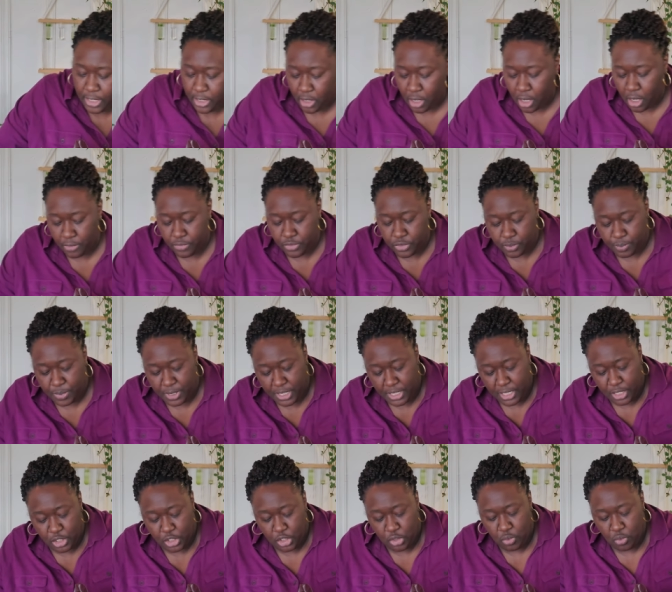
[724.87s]
it off
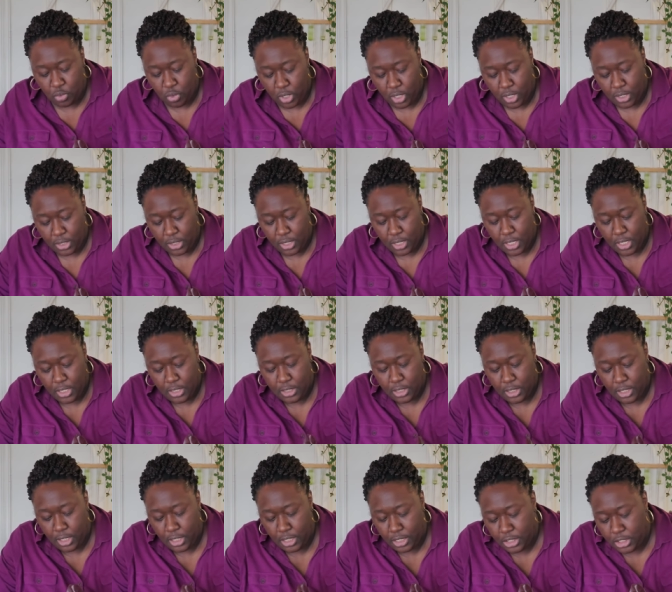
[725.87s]
because you want
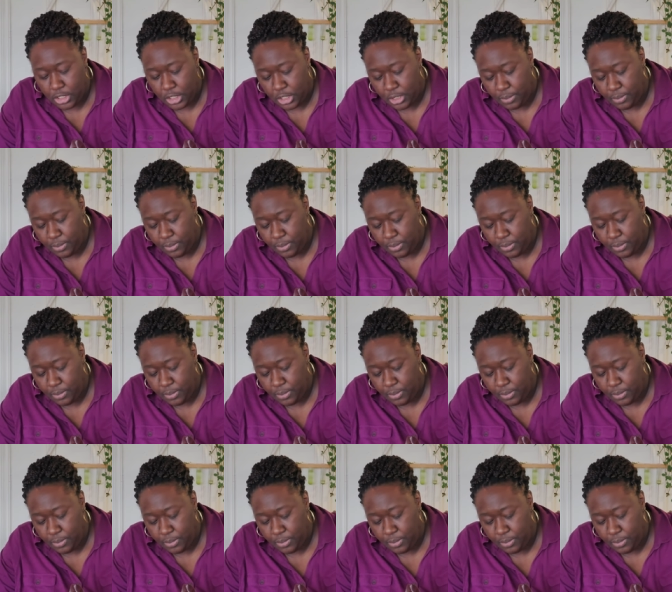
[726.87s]
the energy